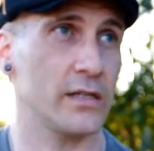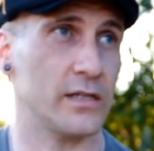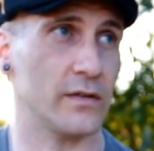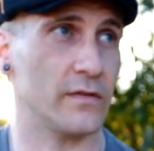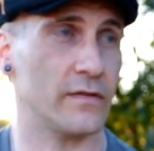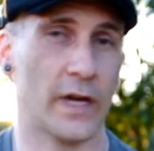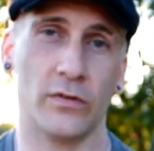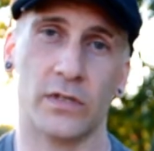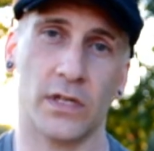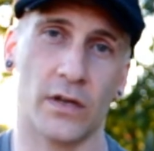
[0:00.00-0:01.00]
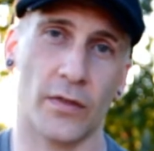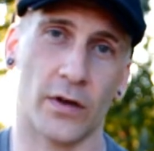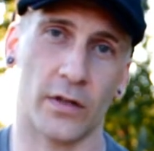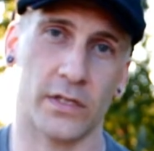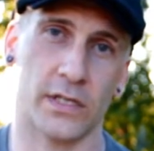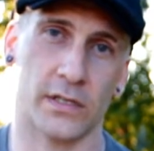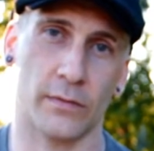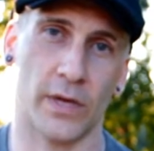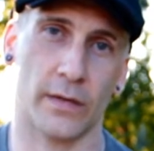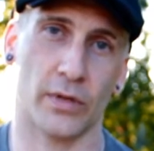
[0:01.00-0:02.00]
Devout
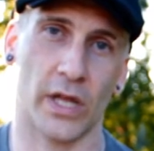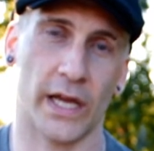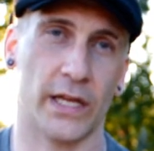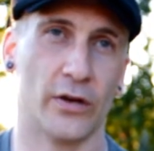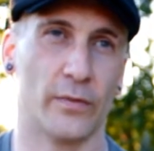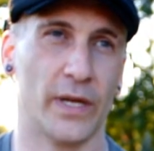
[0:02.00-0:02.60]
Catholicism at play here,